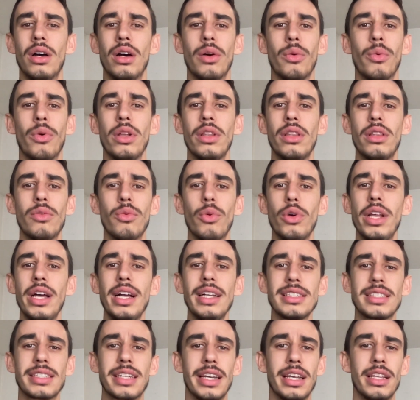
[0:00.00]
What, what
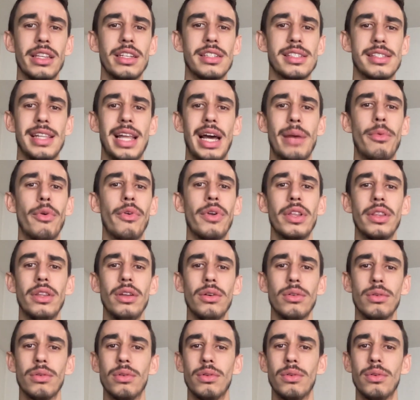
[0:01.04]
else can this library
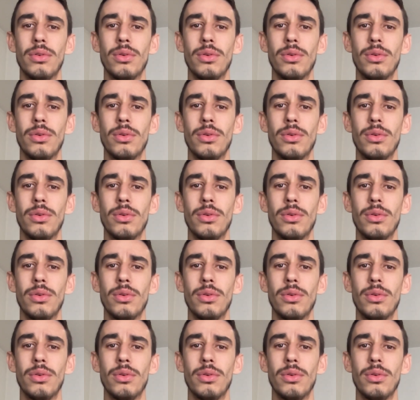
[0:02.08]
do?